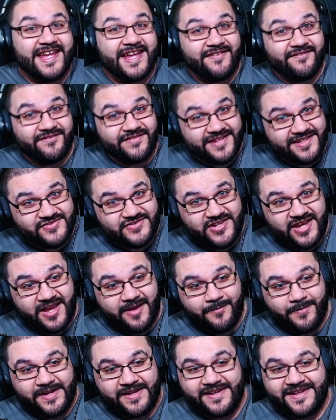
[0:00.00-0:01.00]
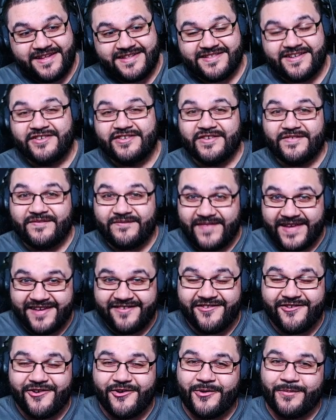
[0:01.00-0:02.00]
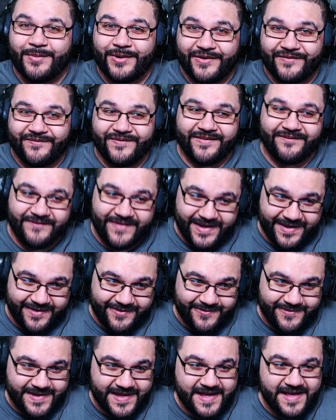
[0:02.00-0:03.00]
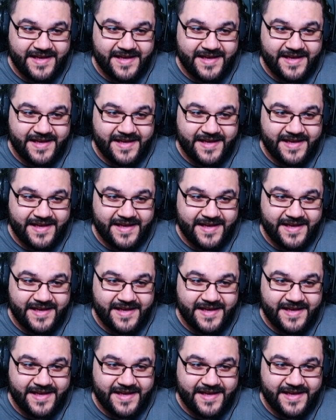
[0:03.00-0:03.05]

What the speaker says: if this champion is under Veil or Perfect Veil.